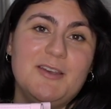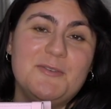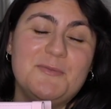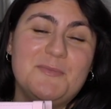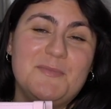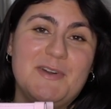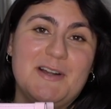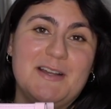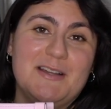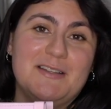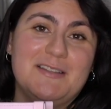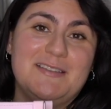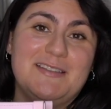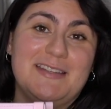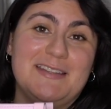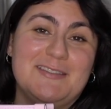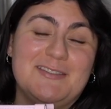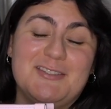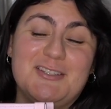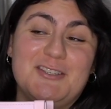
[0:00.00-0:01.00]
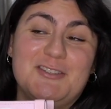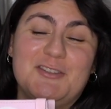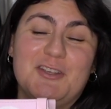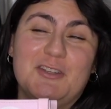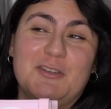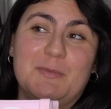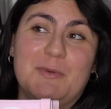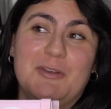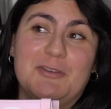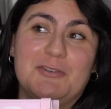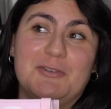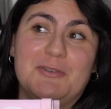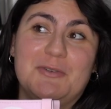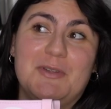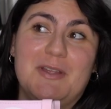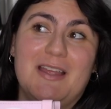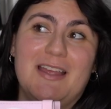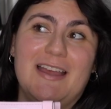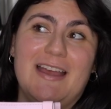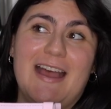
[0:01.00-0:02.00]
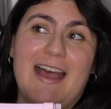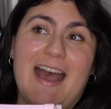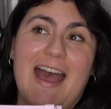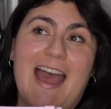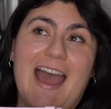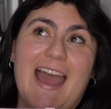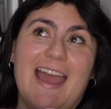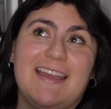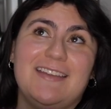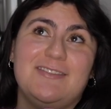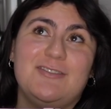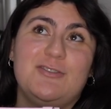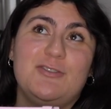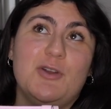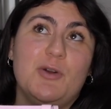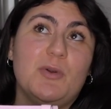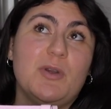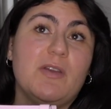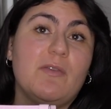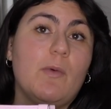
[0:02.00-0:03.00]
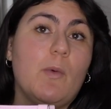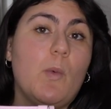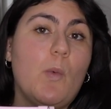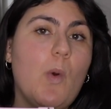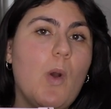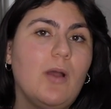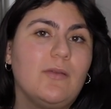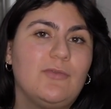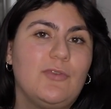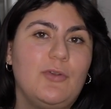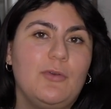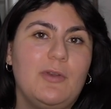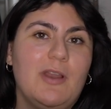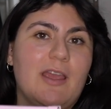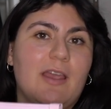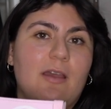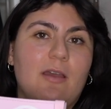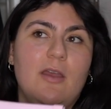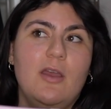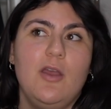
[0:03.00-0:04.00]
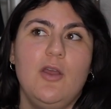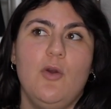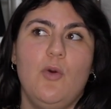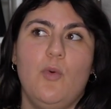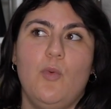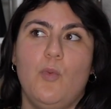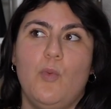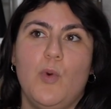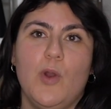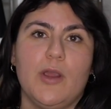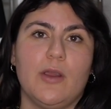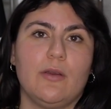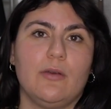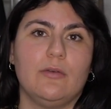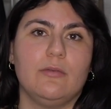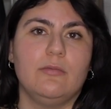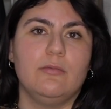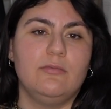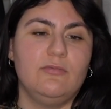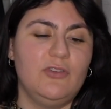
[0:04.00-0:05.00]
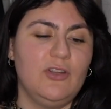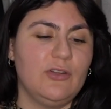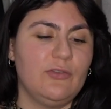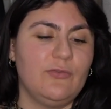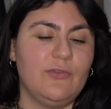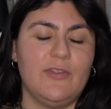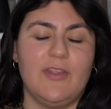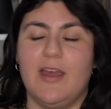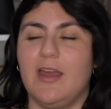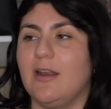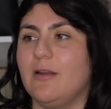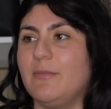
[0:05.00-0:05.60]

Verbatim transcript: but since she's so special, I don't even want to like wear just for that.